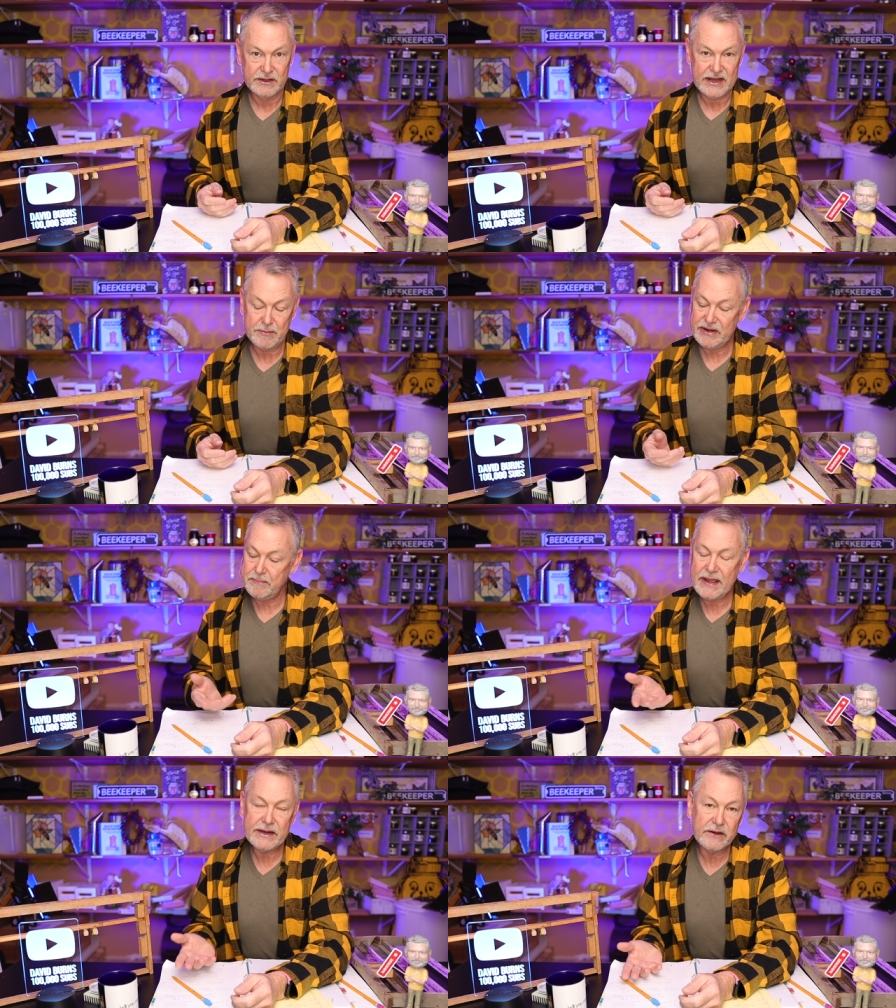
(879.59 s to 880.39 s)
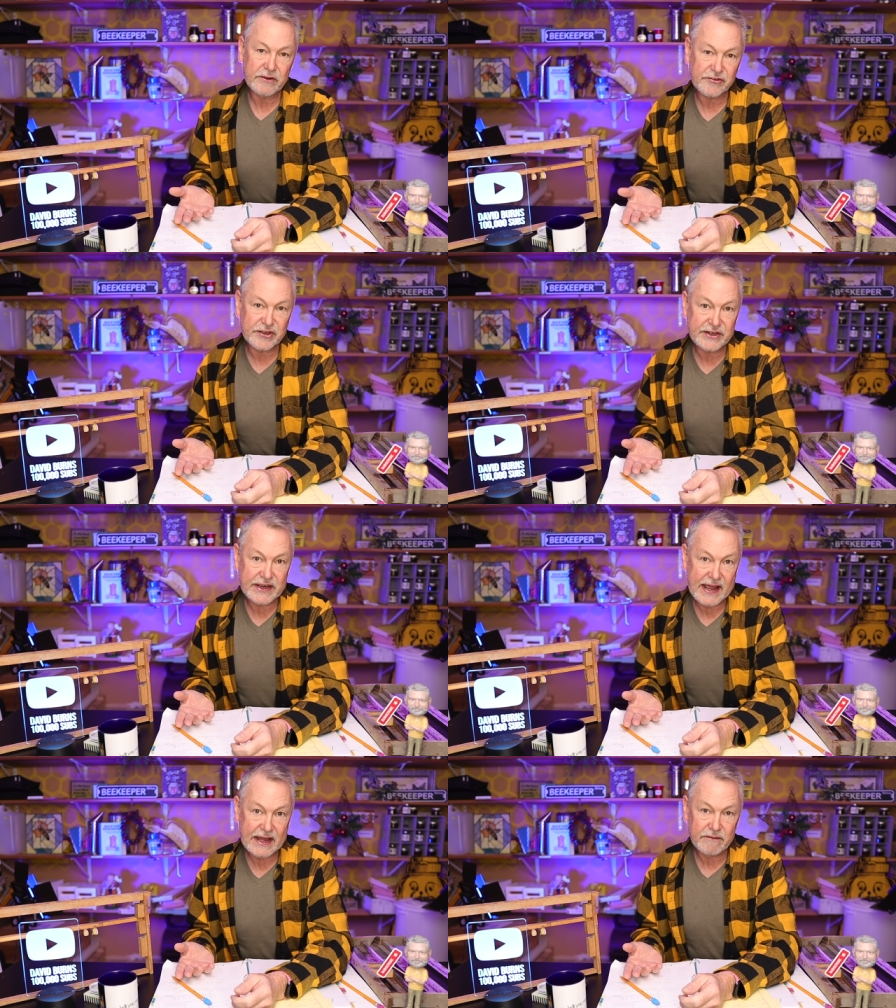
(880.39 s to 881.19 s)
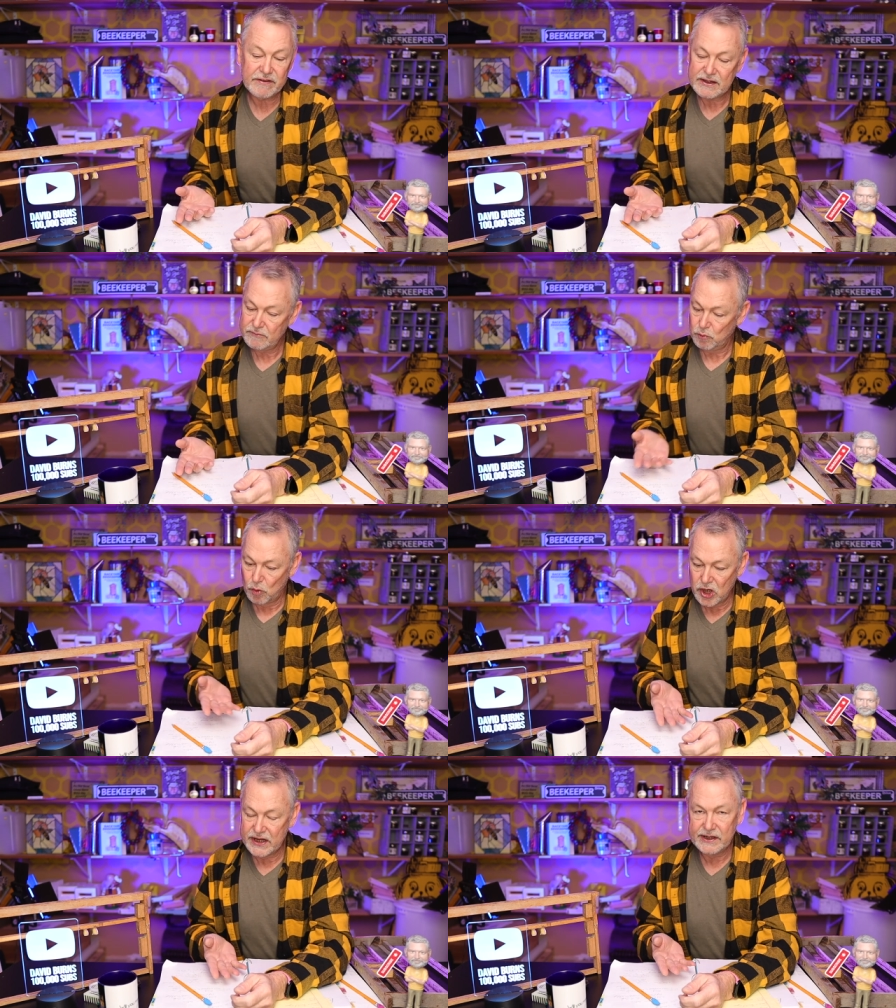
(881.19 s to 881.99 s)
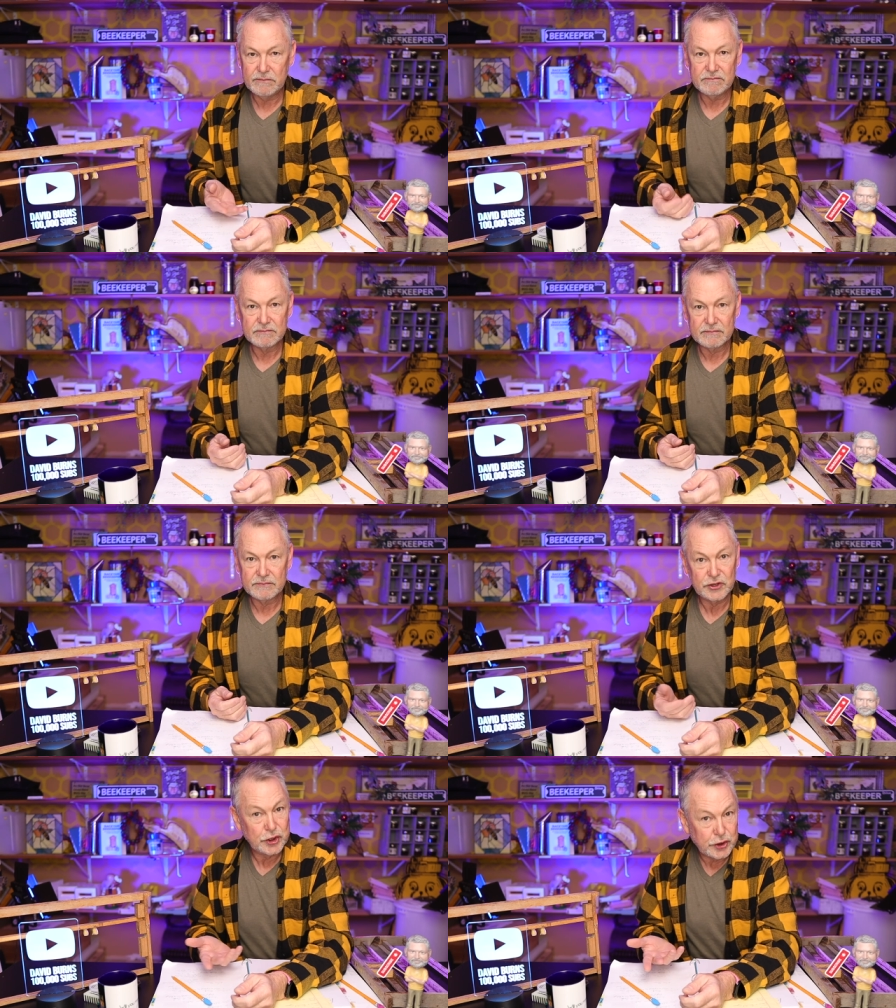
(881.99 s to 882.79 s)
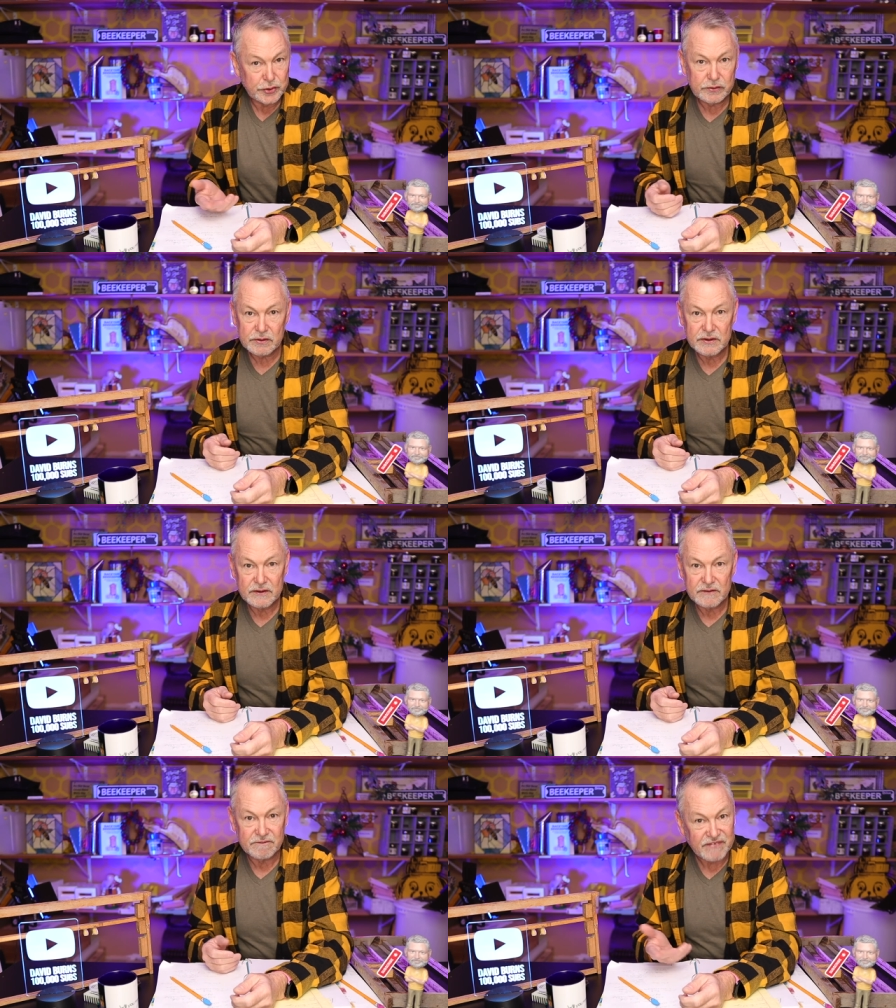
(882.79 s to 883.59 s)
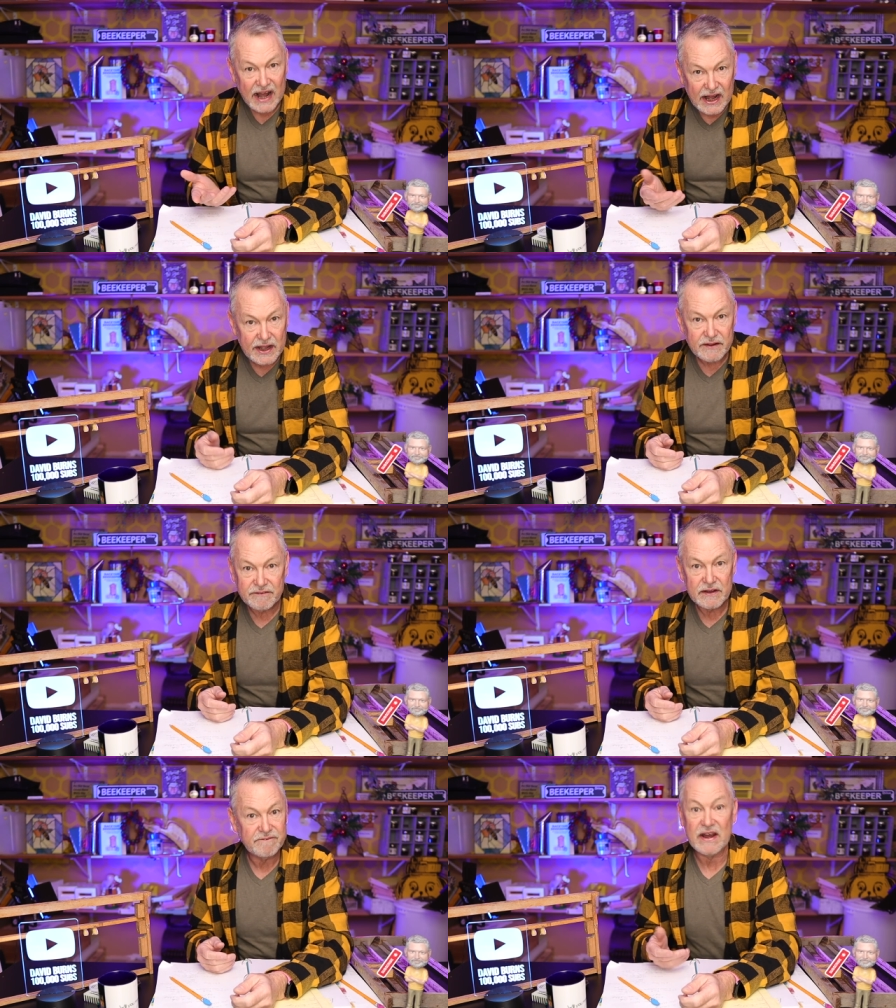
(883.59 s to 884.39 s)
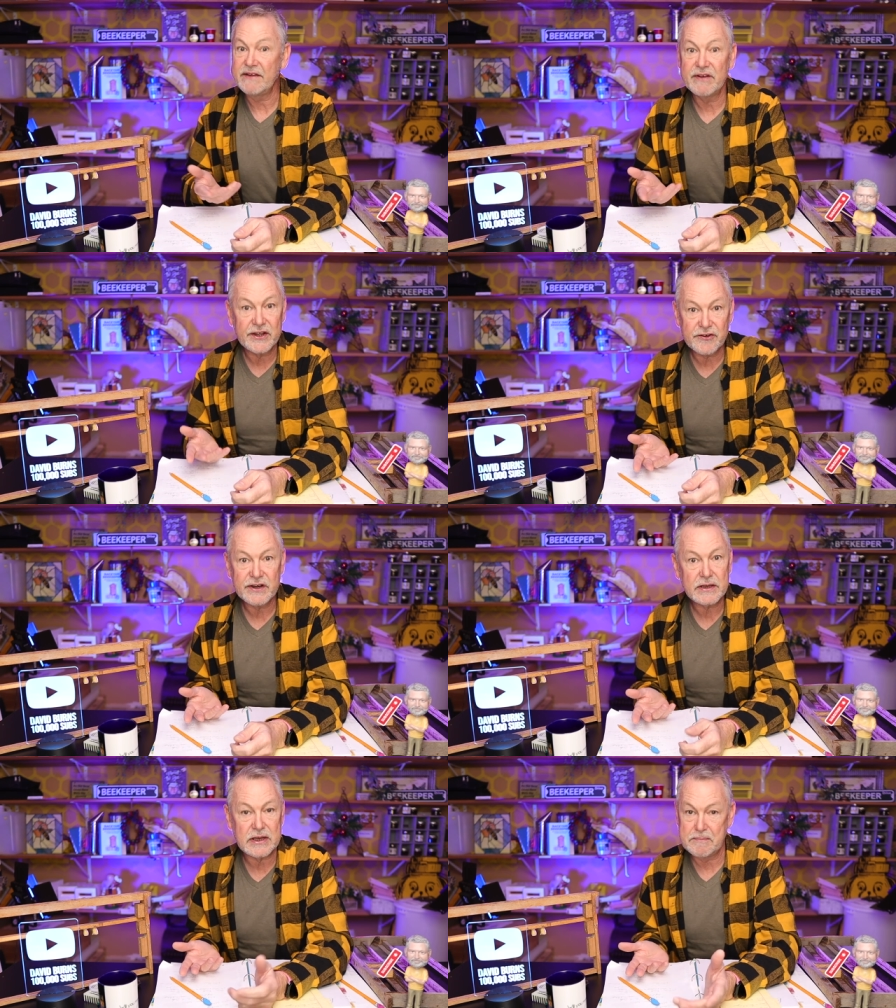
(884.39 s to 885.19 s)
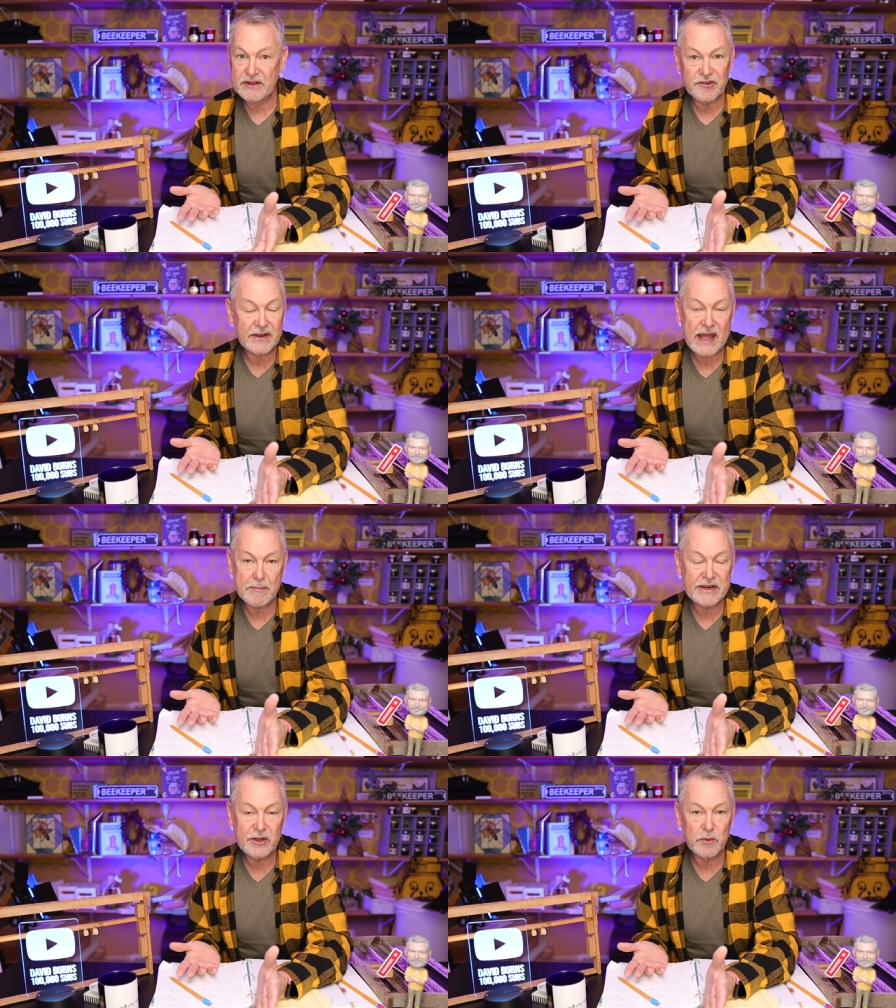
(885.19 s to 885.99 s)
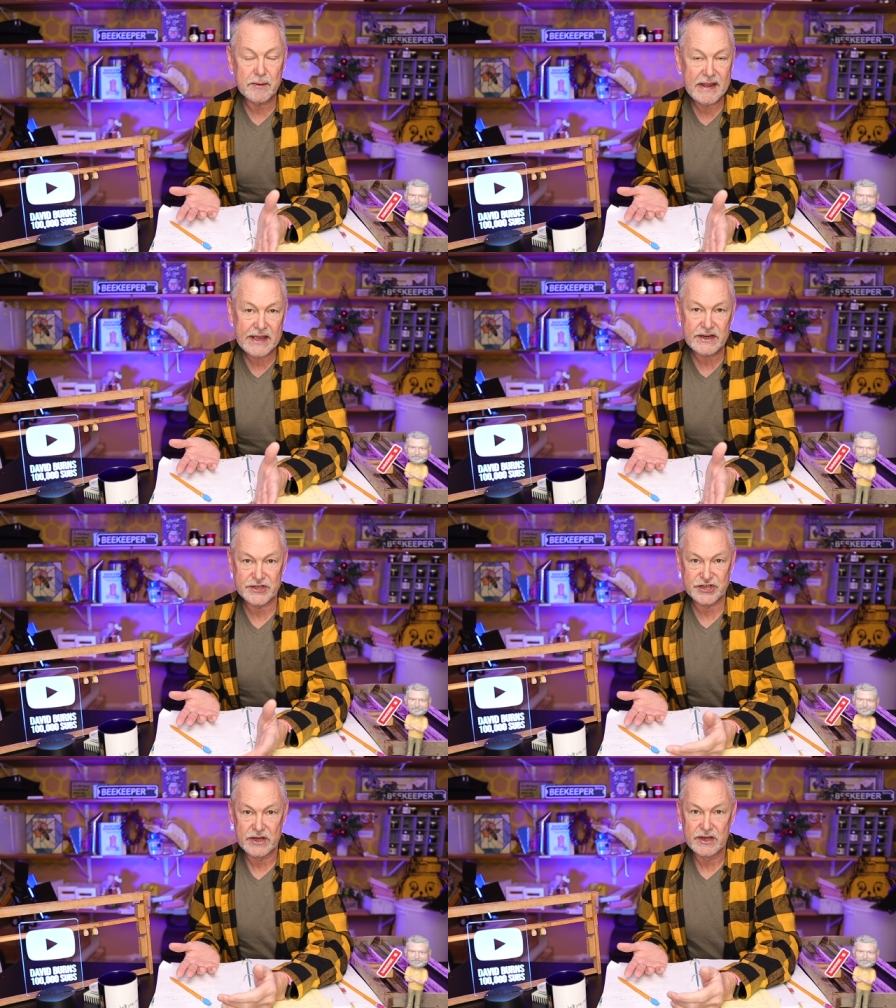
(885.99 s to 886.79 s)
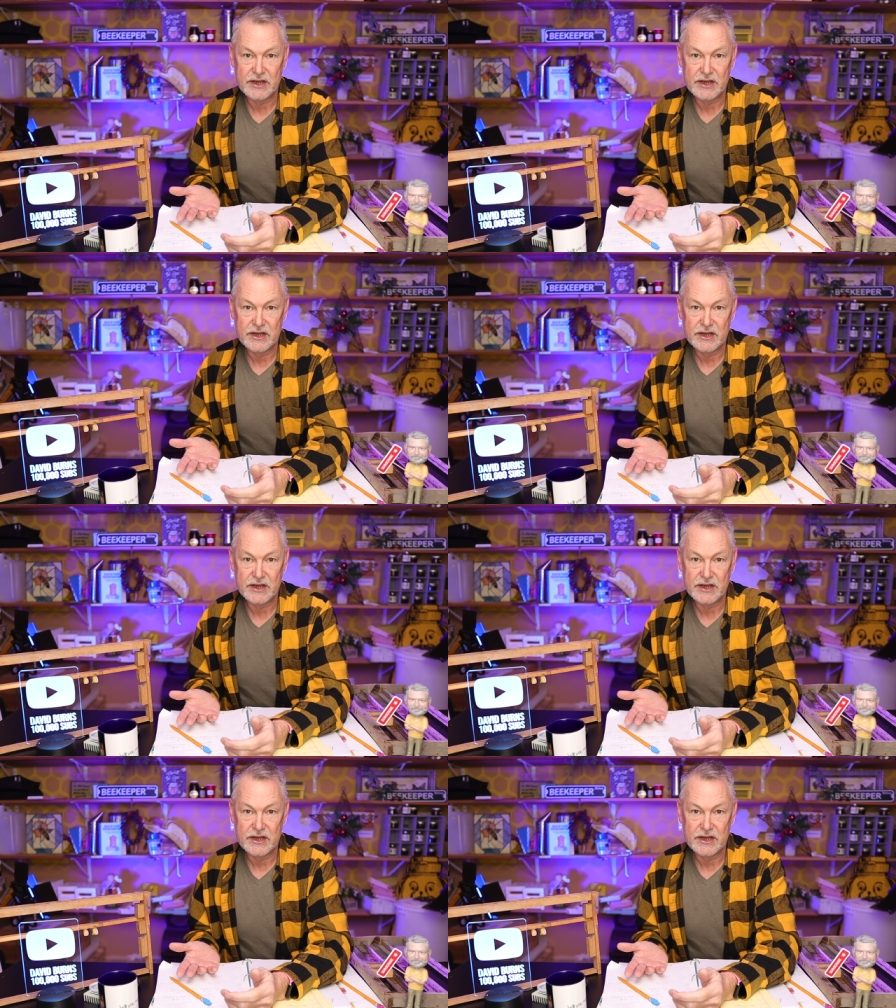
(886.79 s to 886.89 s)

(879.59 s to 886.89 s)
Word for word: How many mating nucs can you have? One, two, five, 500, depends on how many you wanna manage.